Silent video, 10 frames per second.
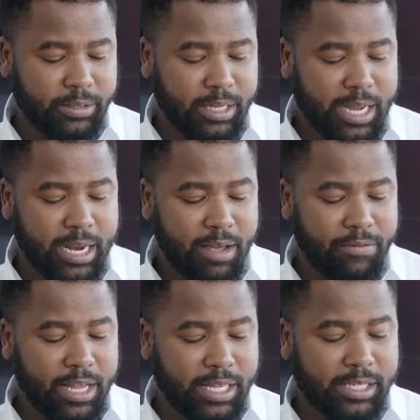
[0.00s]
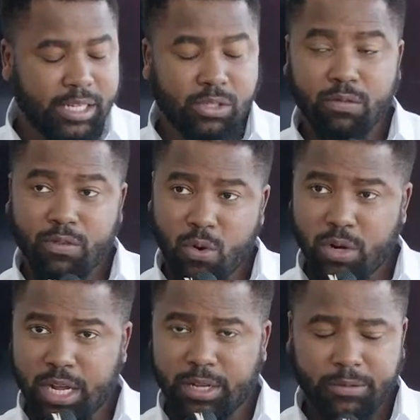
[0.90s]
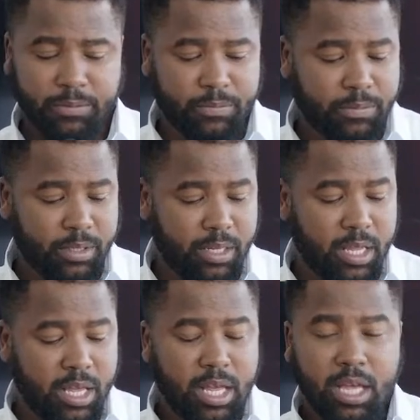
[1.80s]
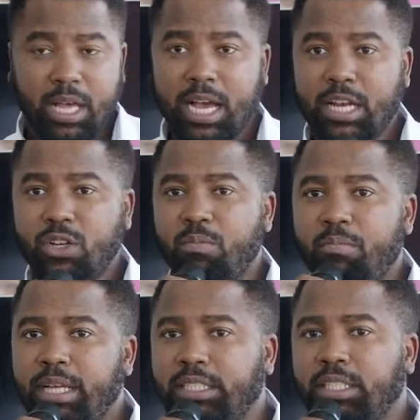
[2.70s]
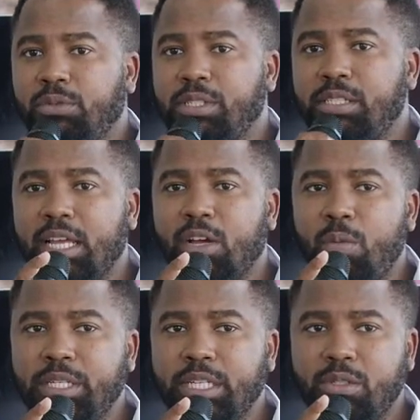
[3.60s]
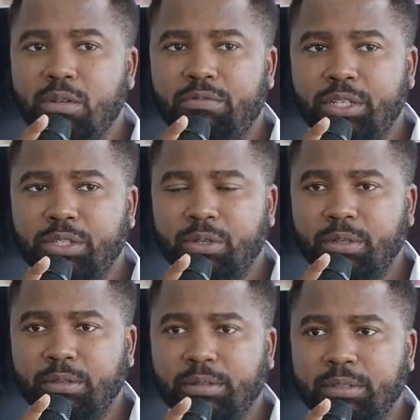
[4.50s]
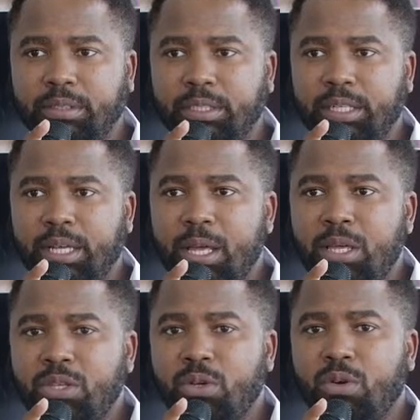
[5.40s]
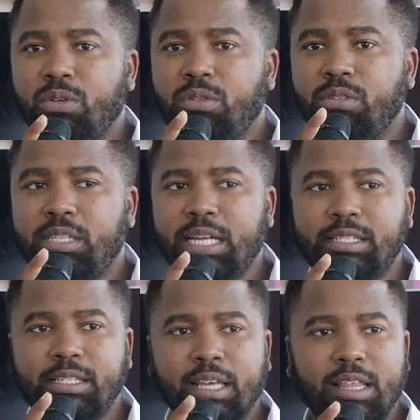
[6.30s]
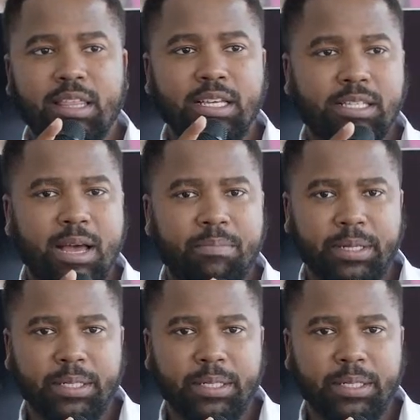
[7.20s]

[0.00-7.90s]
and having a sense of order, and you match it with staying committed to your vision, you're going to start seeing things happen.